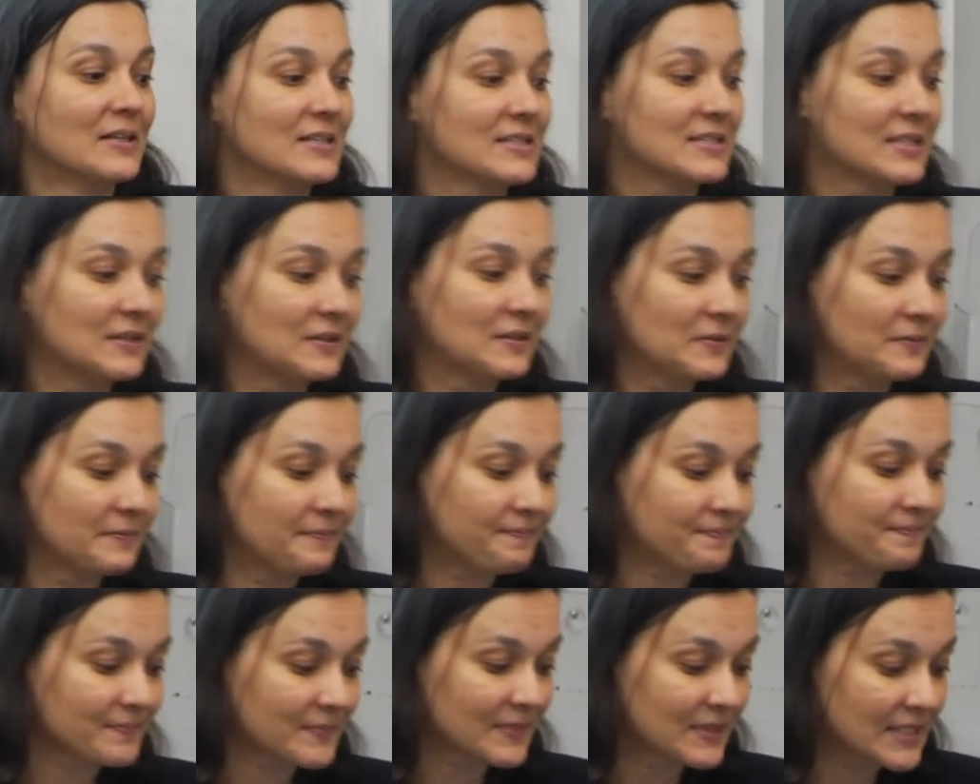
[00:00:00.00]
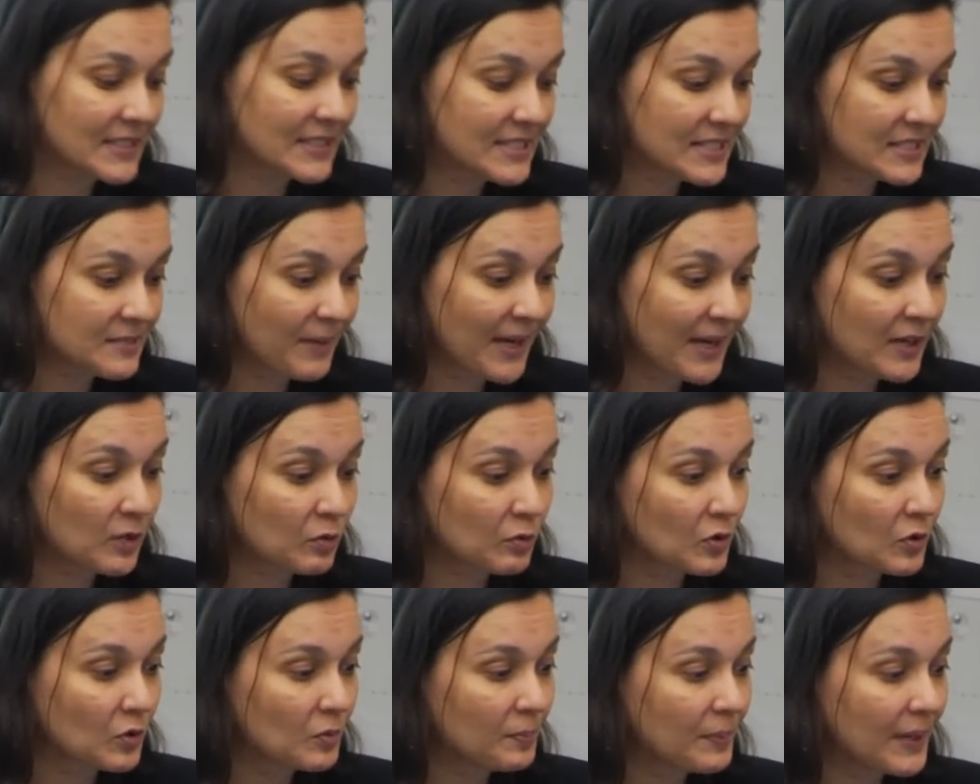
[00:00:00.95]
So this is my
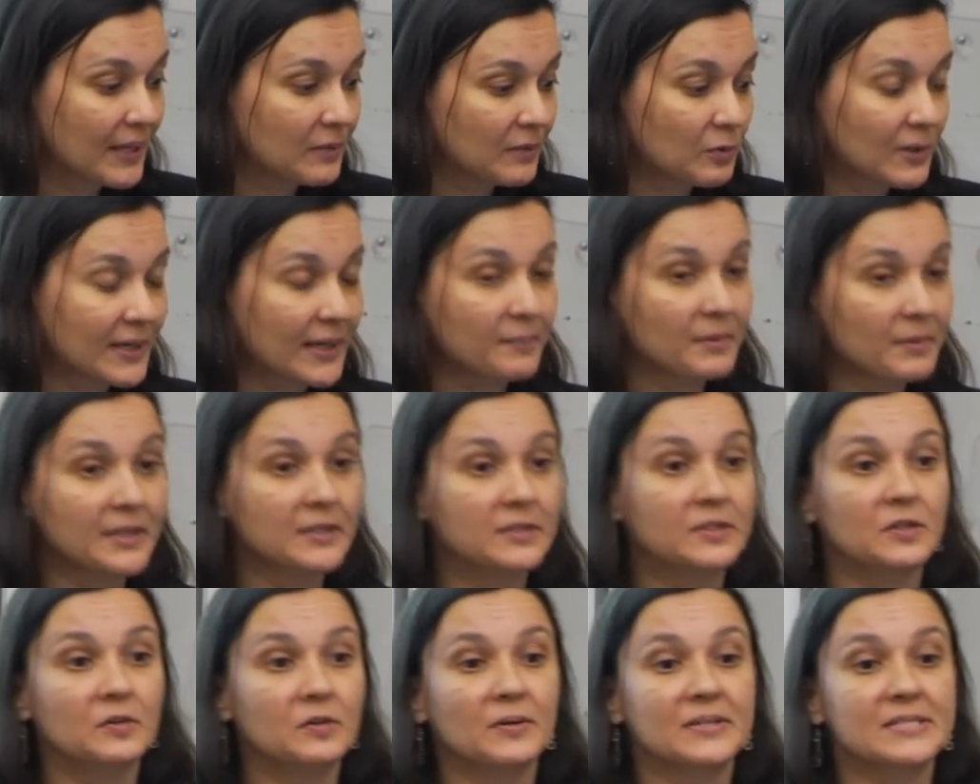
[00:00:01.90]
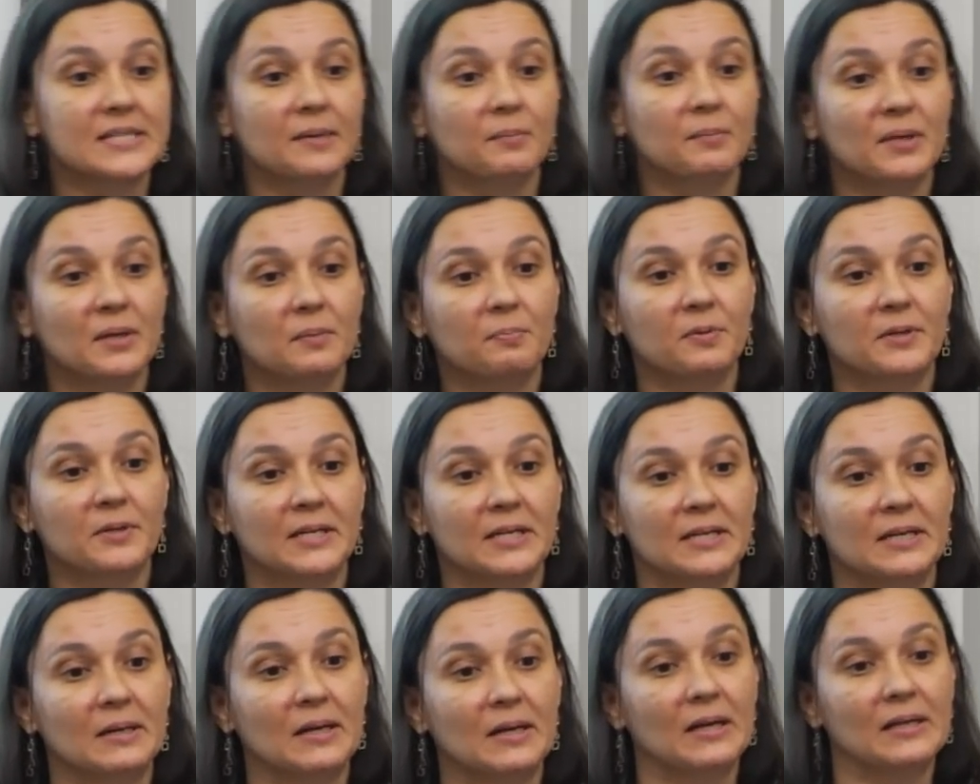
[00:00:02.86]
group, and what I'm going to do is I'm
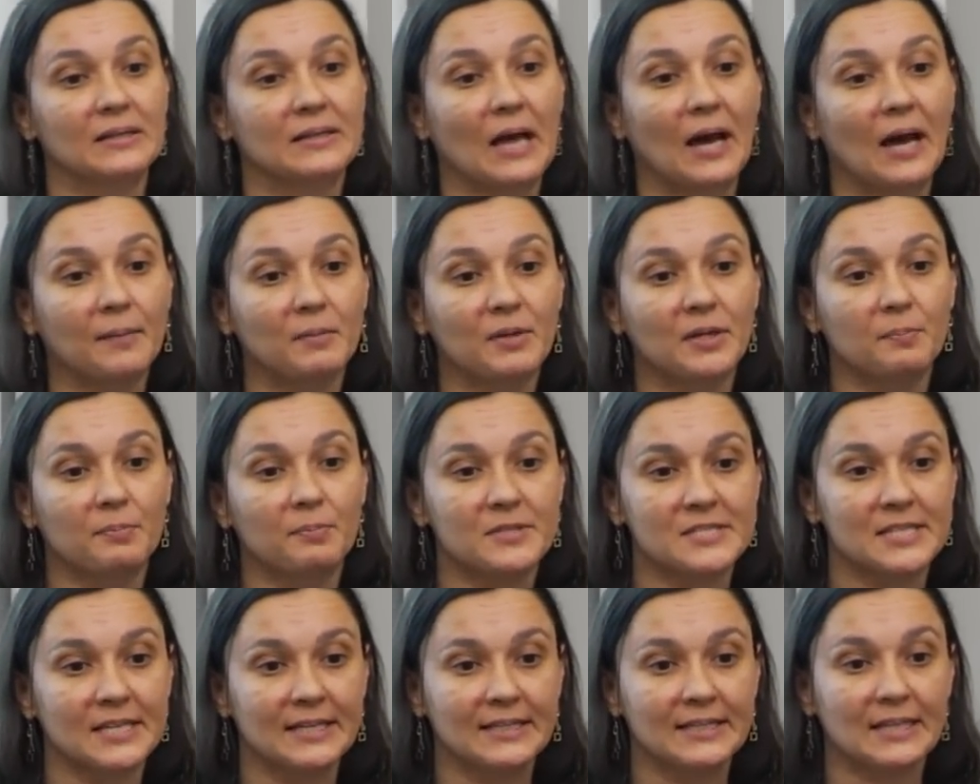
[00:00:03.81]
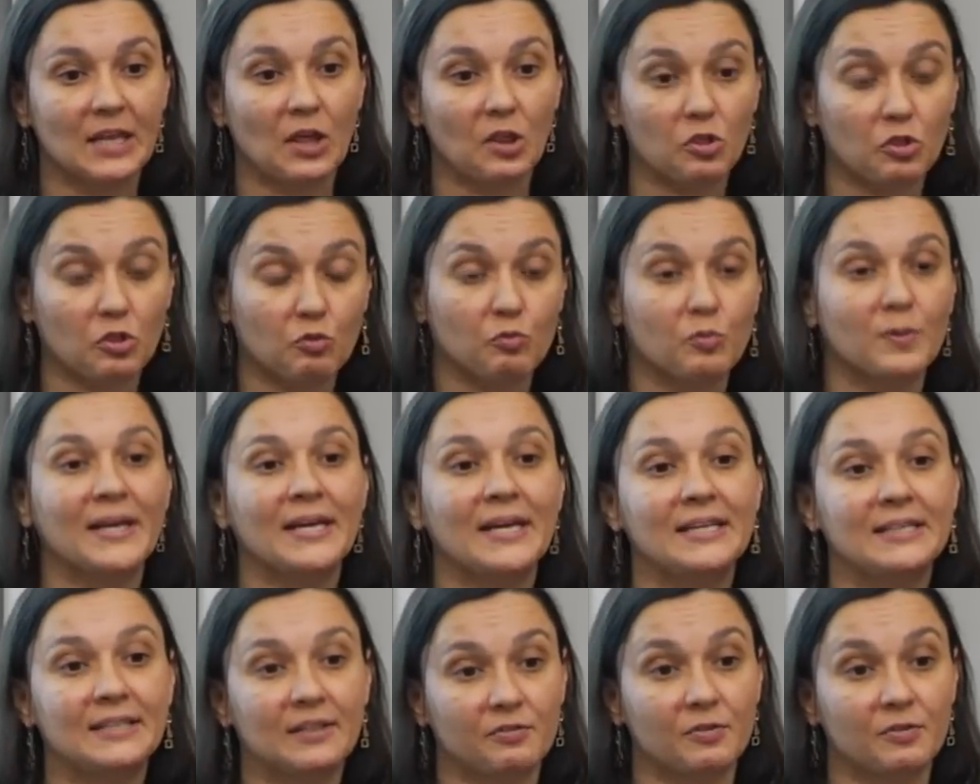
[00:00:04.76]
going to present
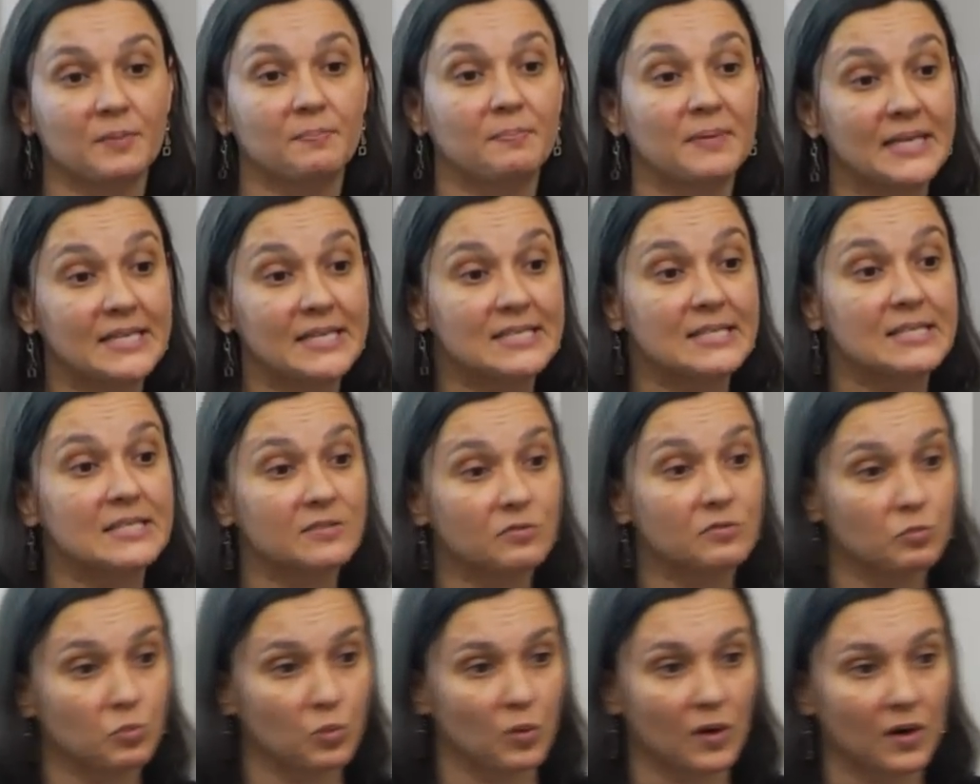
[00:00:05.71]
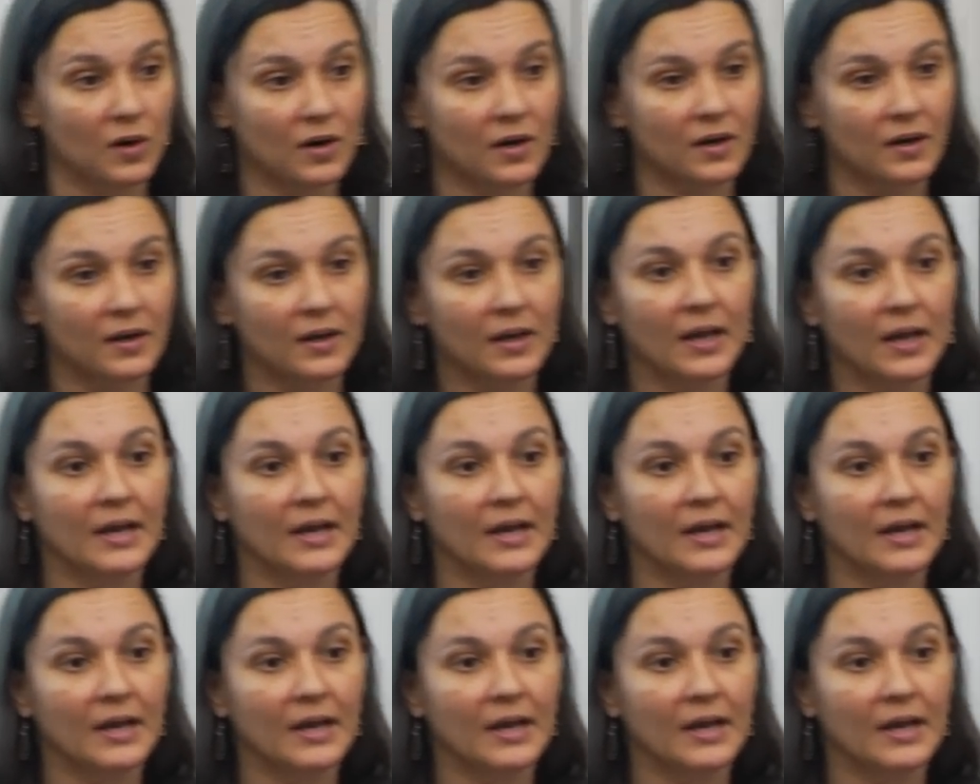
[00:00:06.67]
three different pieces of work